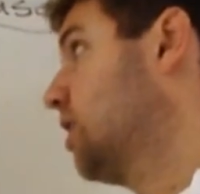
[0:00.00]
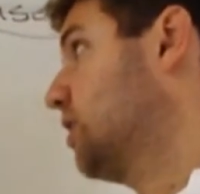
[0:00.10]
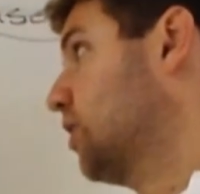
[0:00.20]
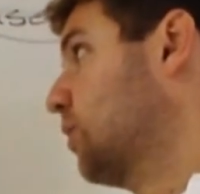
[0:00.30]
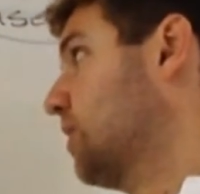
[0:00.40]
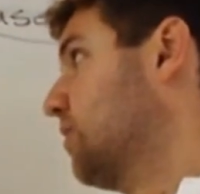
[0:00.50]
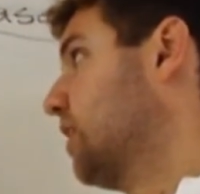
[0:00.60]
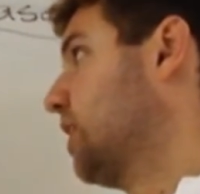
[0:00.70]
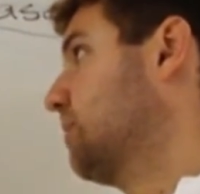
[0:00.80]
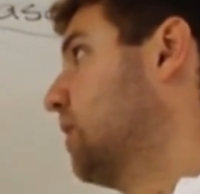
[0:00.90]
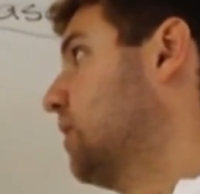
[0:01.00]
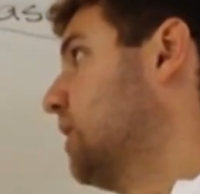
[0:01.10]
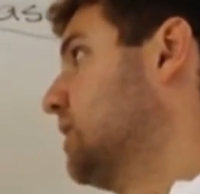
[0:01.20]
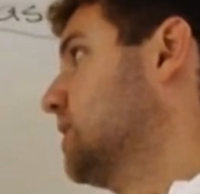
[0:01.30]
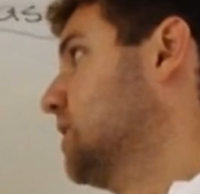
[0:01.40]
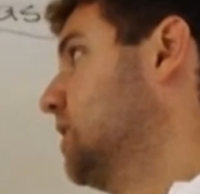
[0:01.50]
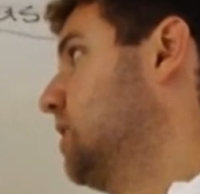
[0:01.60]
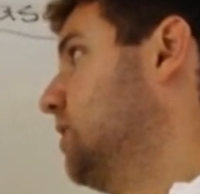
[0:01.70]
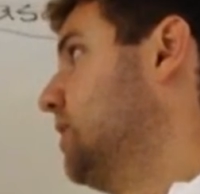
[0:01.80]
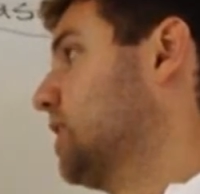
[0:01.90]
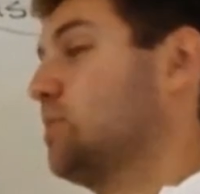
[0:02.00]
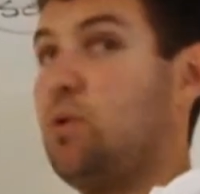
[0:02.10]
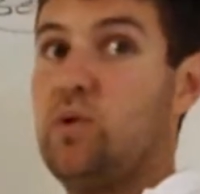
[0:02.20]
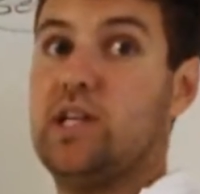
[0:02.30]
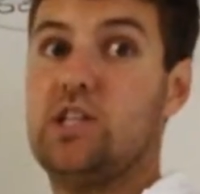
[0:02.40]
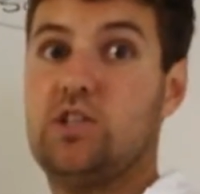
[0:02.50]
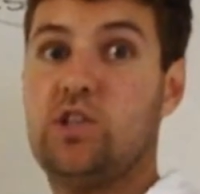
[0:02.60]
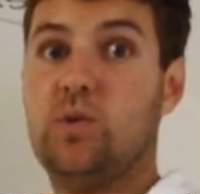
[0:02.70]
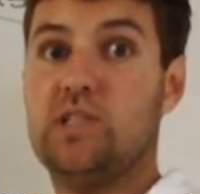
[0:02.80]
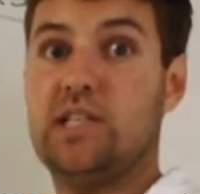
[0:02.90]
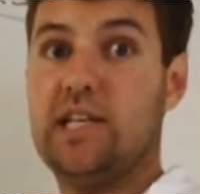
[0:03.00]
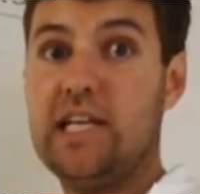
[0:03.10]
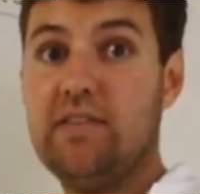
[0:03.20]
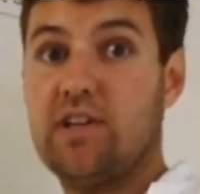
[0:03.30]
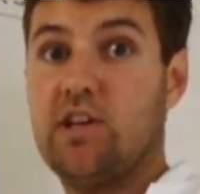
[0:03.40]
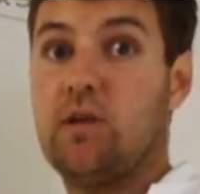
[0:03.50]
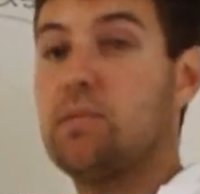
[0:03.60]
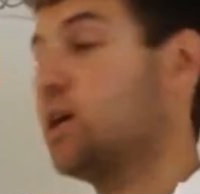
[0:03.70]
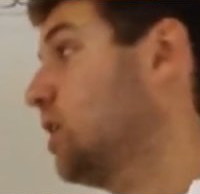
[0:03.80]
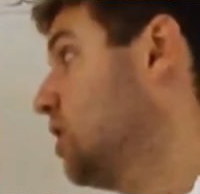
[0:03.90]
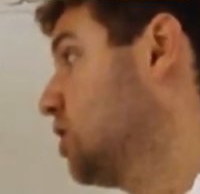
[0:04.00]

Another way of thinking about it is the exponent, 2 is an even number,